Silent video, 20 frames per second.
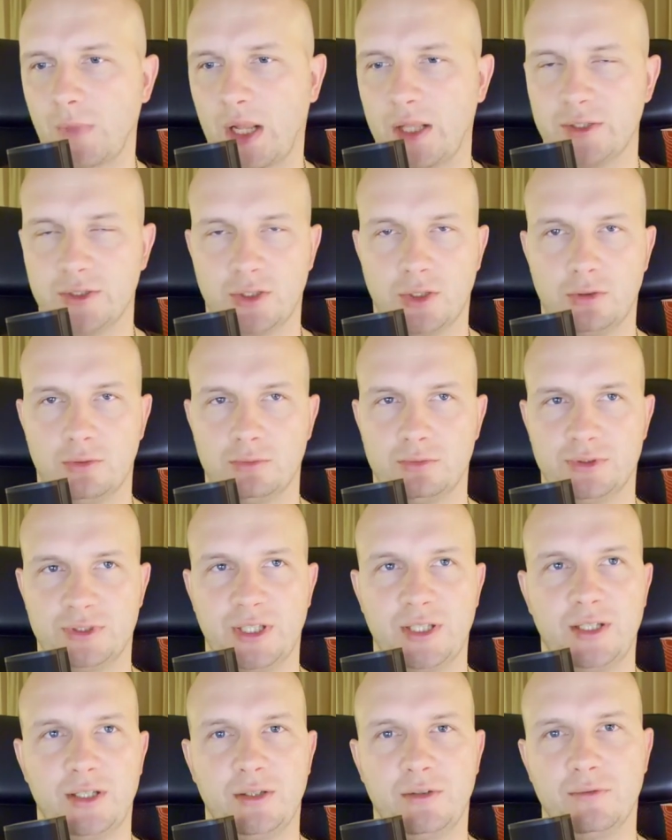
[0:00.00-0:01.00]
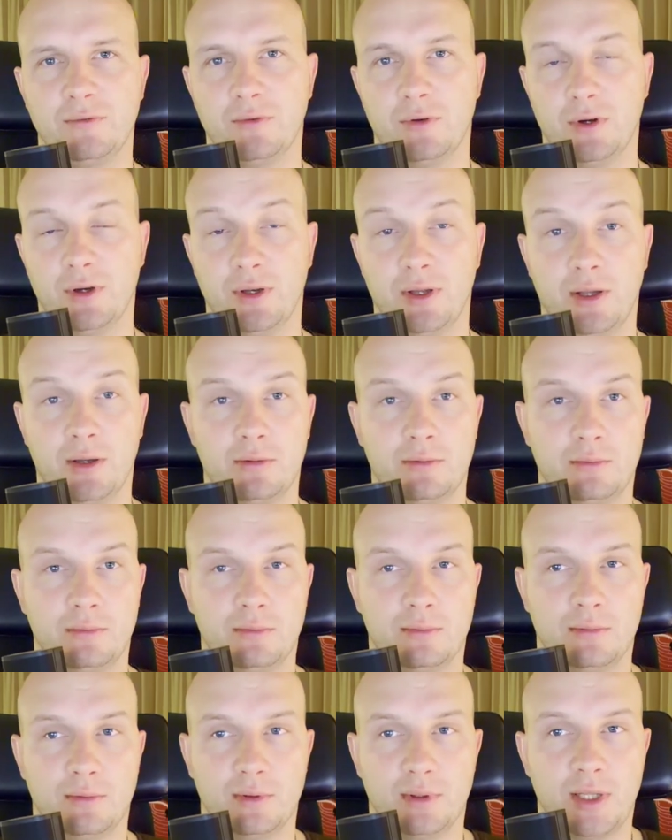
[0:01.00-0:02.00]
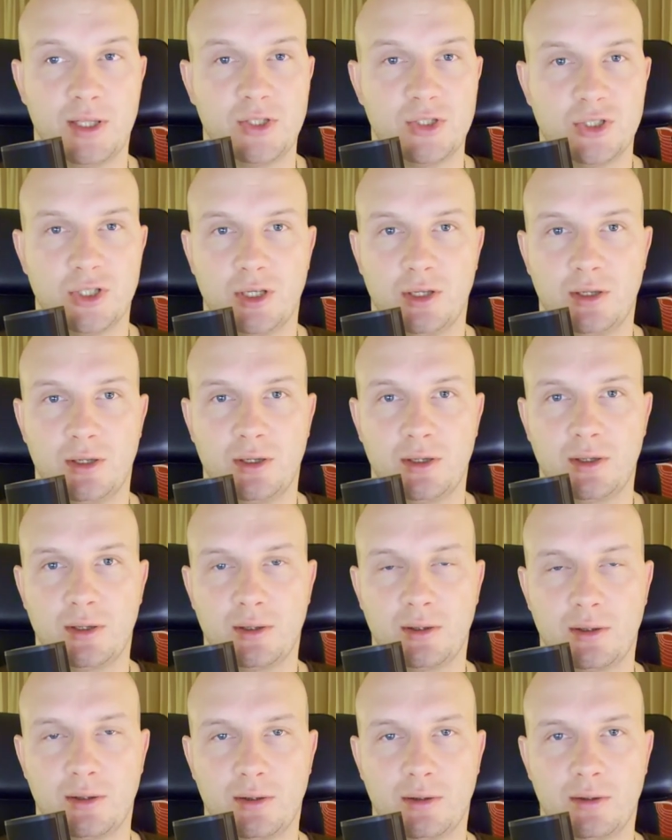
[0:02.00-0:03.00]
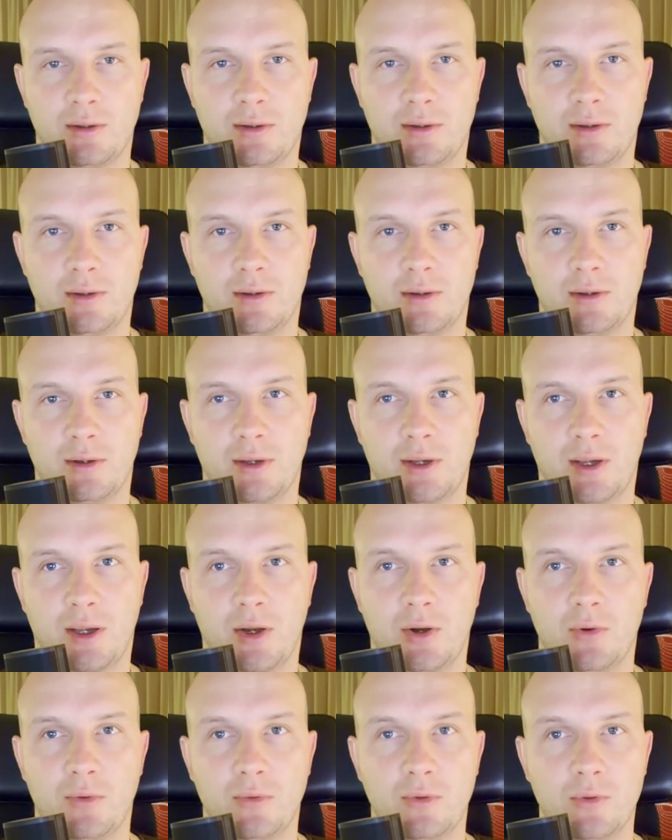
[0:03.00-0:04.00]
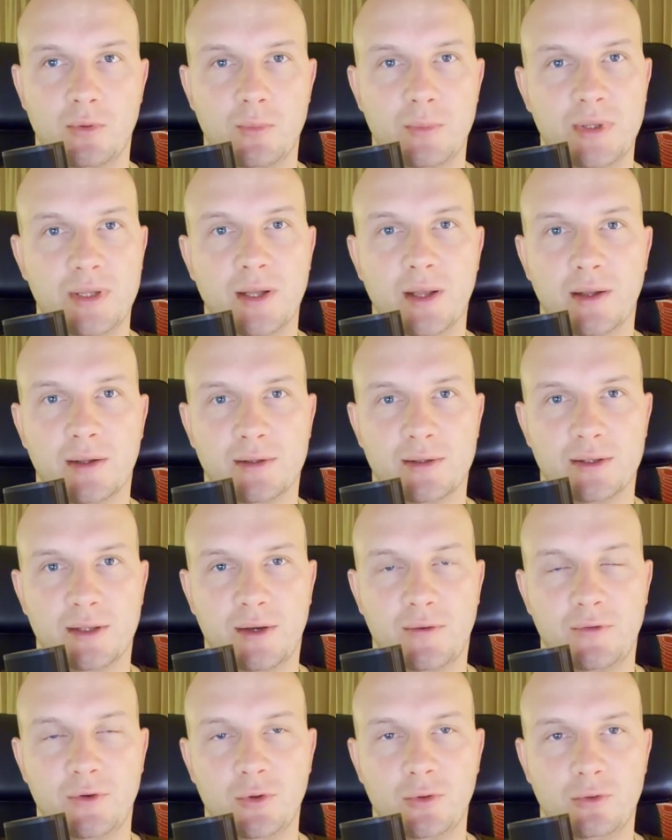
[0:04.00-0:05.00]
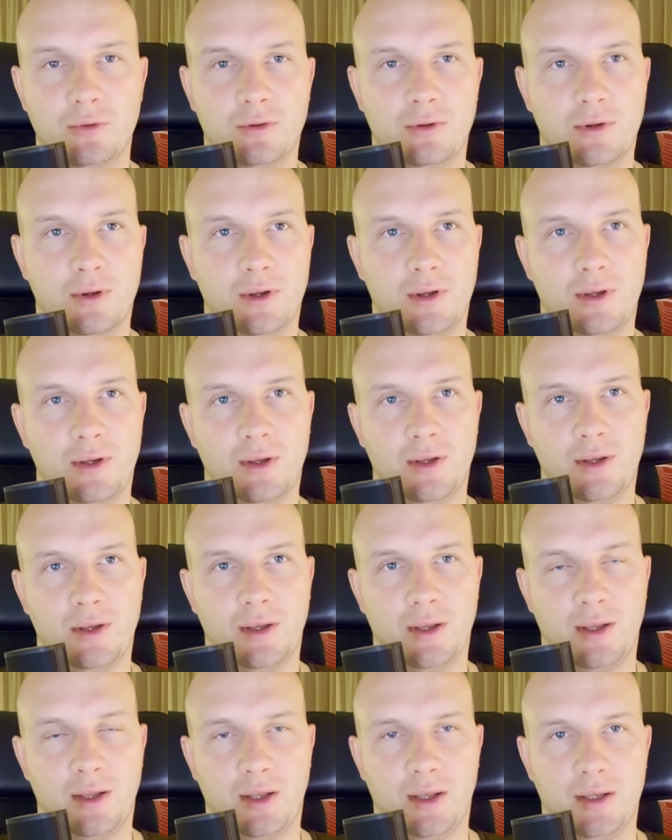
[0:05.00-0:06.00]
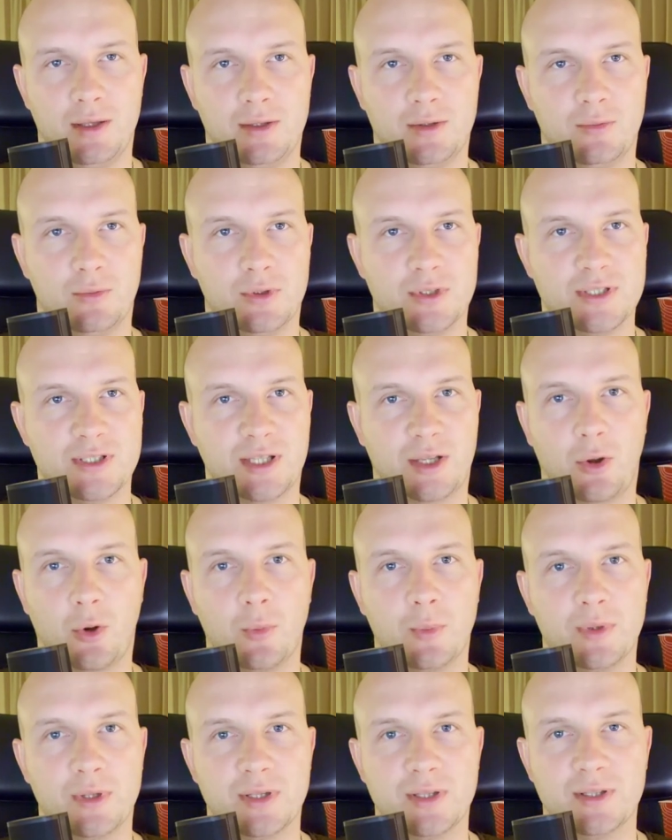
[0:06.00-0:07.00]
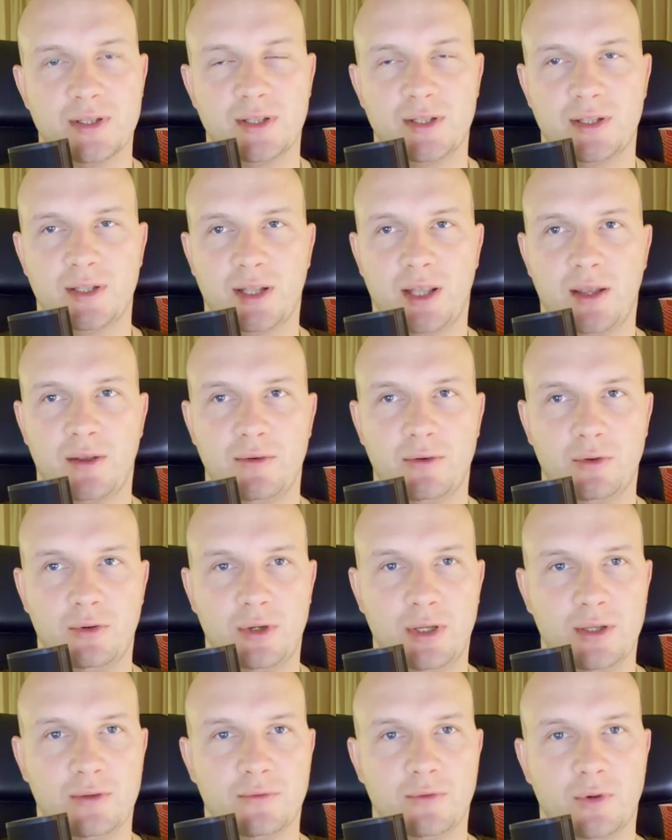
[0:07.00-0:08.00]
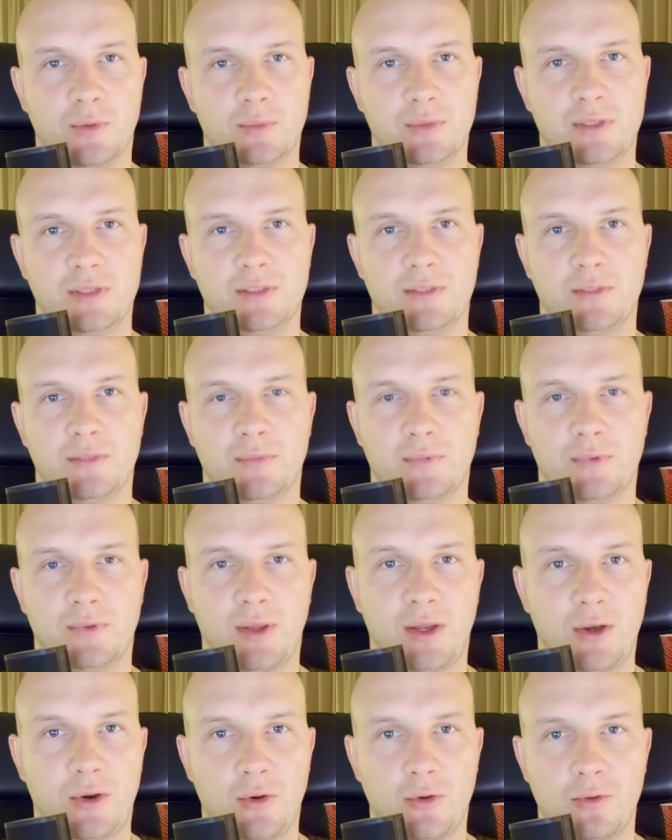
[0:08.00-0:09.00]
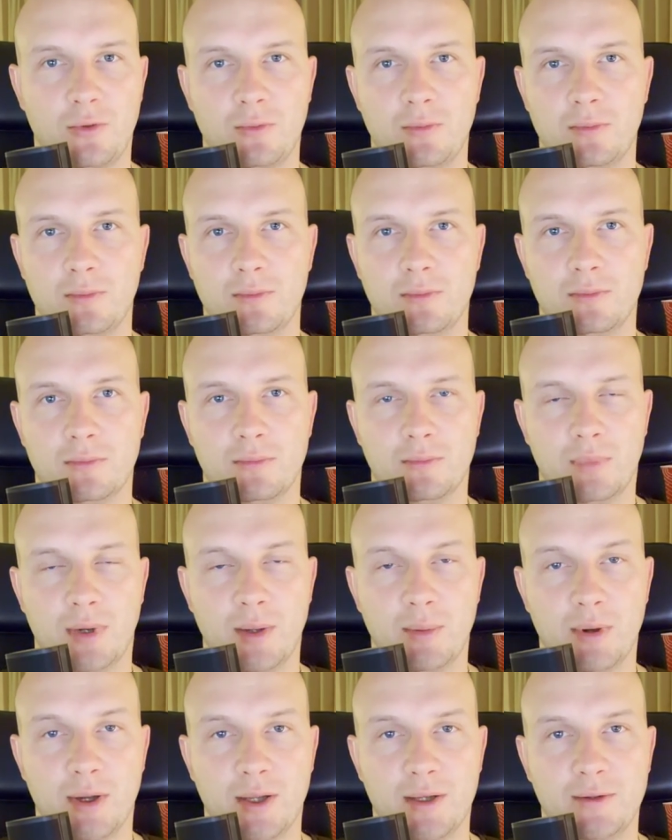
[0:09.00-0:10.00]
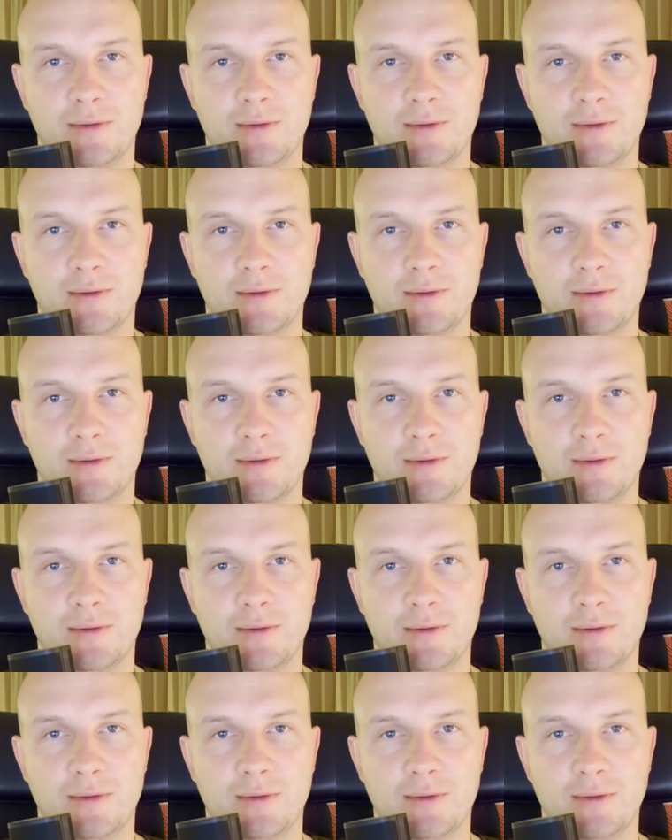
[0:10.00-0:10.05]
So that's it for now. Let's check how will be done the review and what the comments I will get from this. Thank you. Bye bye.